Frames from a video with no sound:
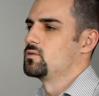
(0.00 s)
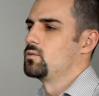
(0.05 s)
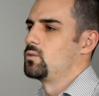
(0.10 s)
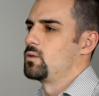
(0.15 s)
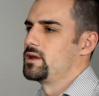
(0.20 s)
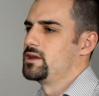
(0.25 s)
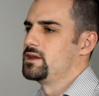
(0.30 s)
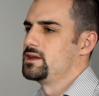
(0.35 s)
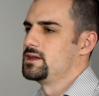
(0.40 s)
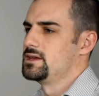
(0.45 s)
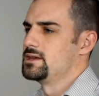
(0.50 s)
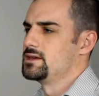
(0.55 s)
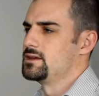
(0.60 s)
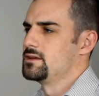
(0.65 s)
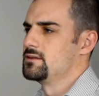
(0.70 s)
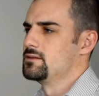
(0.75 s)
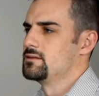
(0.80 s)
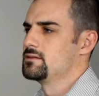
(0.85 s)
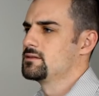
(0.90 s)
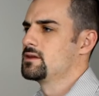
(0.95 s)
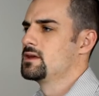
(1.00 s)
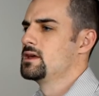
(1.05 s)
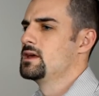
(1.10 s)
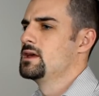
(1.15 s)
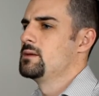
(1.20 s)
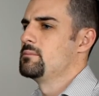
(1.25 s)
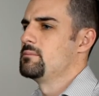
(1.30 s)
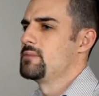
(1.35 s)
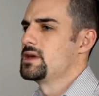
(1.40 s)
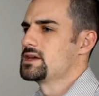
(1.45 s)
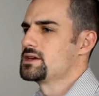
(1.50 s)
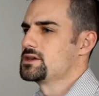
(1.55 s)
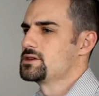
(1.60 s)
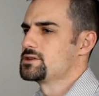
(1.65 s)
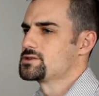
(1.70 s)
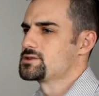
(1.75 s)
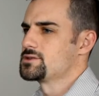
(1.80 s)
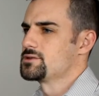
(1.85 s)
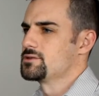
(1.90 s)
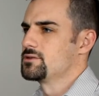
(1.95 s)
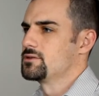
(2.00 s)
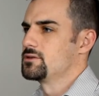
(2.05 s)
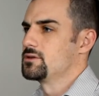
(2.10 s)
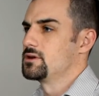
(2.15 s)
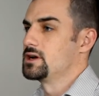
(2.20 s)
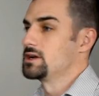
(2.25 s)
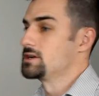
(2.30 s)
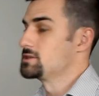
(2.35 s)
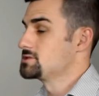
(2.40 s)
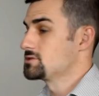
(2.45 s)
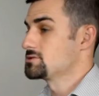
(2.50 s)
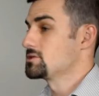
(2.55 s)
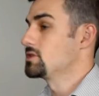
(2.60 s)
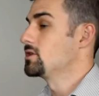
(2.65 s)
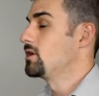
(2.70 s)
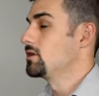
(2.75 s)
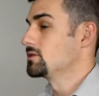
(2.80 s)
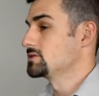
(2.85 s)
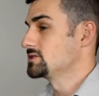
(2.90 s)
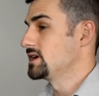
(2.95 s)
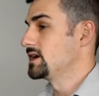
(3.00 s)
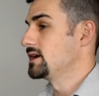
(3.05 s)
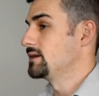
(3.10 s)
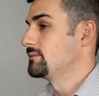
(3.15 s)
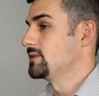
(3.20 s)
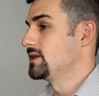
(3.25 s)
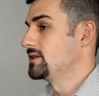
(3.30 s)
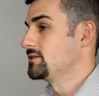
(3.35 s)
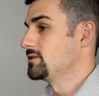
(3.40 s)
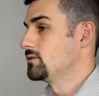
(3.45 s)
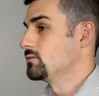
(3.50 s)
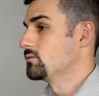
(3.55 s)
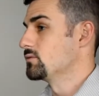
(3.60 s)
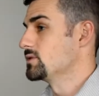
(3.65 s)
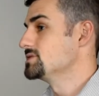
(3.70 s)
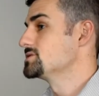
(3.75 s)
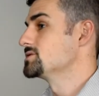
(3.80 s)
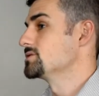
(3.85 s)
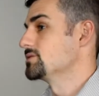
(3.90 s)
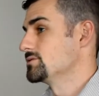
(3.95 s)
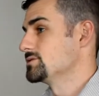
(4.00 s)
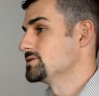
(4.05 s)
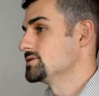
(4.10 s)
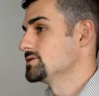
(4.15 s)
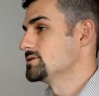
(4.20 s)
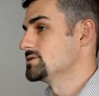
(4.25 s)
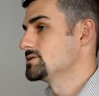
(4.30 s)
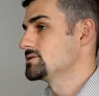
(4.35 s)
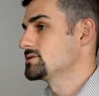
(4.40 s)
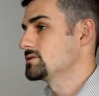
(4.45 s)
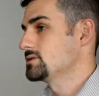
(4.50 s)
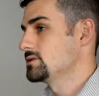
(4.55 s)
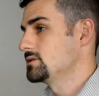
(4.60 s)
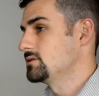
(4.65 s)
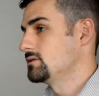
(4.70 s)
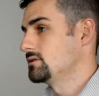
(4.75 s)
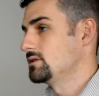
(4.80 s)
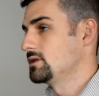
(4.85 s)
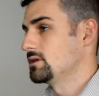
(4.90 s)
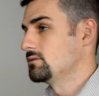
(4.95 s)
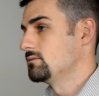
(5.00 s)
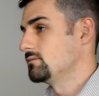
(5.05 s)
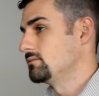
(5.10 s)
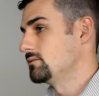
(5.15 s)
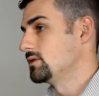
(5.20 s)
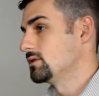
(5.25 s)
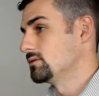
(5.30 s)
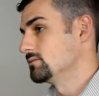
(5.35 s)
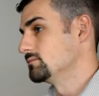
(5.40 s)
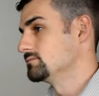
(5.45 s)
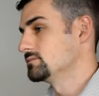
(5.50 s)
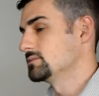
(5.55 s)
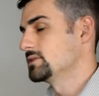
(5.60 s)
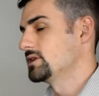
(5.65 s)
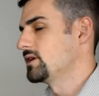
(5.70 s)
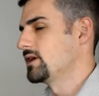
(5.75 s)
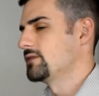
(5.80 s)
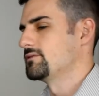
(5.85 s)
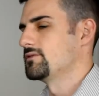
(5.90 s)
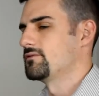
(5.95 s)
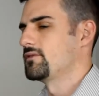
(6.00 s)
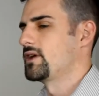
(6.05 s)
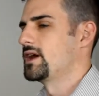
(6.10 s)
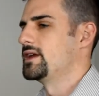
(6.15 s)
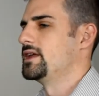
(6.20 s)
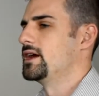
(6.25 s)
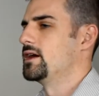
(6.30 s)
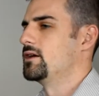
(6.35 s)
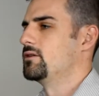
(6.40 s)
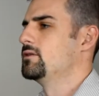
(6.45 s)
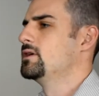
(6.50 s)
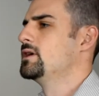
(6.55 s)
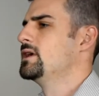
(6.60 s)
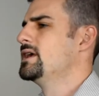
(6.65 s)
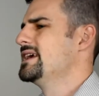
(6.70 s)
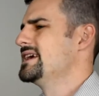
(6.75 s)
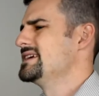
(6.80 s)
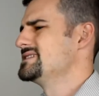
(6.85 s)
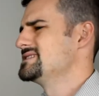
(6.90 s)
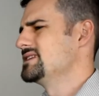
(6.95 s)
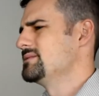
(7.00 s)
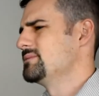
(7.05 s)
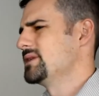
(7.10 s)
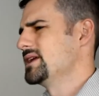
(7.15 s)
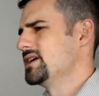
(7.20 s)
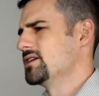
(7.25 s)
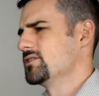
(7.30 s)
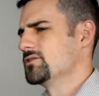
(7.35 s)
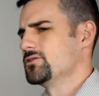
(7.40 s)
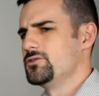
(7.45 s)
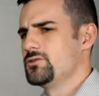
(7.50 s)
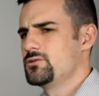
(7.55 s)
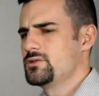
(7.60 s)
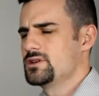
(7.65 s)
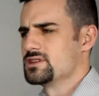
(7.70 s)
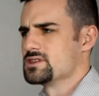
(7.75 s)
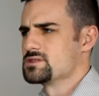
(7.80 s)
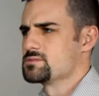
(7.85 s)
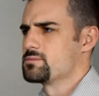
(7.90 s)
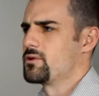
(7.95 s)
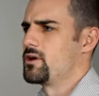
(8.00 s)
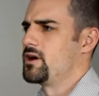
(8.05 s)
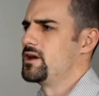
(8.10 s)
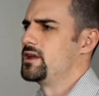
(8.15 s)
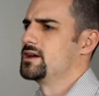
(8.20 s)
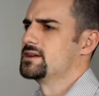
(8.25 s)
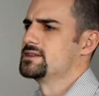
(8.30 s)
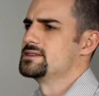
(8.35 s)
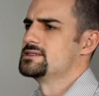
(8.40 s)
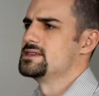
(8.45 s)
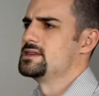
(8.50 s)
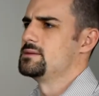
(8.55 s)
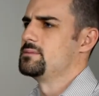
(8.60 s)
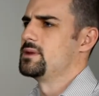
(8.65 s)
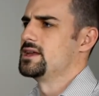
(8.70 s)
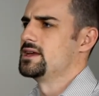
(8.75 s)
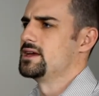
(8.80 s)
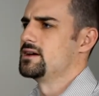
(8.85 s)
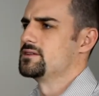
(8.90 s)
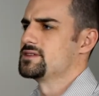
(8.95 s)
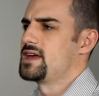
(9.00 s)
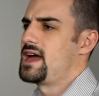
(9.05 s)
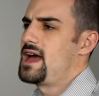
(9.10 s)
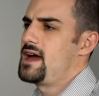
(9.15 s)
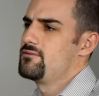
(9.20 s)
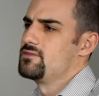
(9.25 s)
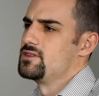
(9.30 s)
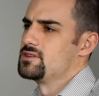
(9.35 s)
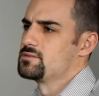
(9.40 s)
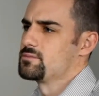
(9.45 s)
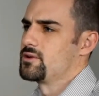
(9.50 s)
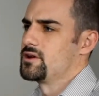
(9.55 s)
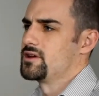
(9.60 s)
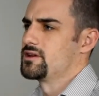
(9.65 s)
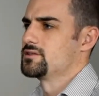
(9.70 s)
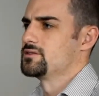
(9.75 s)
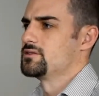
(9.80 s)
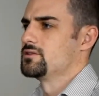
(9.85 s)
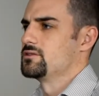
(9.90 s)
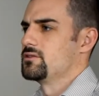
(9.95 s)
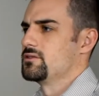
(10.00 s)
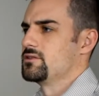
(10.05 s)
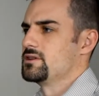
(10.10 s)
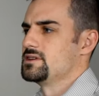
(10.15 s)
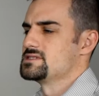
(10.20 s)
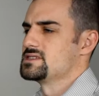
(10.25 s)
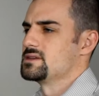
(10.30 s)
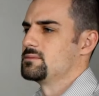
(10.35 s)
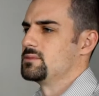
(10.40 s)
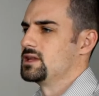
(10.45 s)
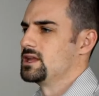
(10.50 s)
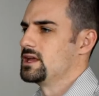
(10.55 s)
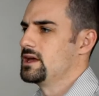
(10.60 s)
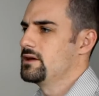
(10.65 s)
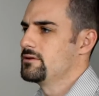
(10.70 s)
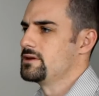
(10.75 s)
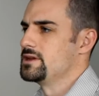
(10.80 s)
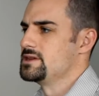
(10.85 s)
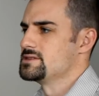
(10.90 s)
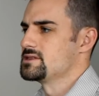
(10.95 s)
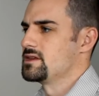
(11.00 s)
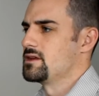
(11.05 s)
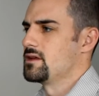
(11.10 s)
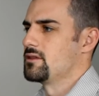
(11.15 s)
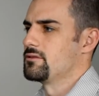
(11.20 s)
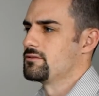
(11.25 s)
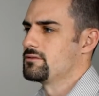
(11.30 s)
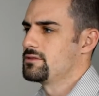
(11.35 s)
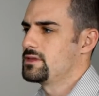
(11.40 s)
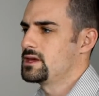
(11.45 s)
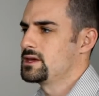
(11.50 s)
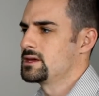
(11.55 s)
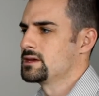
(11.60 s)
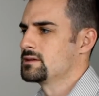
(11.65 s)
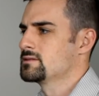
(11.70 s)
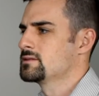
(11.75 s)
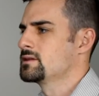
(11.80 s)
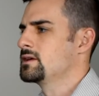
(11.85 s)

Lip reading: of what it is, making sure, because there's a long time that the research is, that they'll have to find out, is anybody else doing this product? Does anybody else have this product? Is there any similarities and other things?